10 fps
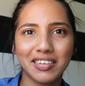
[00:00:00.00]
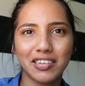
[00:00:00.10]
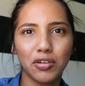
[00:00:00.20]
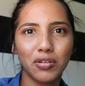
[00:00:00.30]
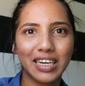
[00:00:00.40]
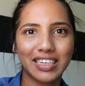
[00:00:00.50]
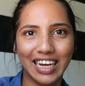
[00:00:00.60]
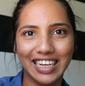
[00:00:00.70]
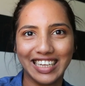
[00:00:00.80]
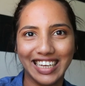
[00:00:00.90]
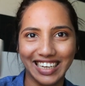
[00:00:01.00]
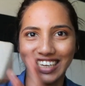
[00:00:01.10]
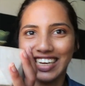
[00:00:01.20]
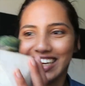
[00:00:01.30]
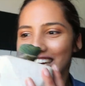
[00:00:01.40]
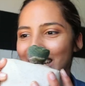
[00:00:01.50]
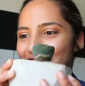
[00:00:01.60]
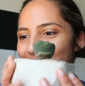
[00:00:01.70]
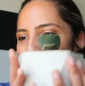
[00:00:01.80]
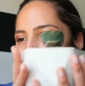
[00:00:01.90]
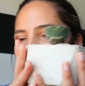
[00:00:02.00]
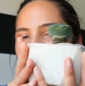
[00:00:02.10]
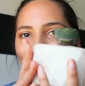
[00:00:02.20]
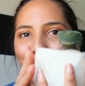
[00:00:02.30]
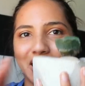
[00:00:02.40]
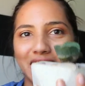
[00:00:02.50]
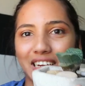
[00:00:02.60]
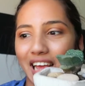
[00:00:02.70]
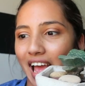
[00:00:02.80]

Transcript: It's so exciting. It's actually completed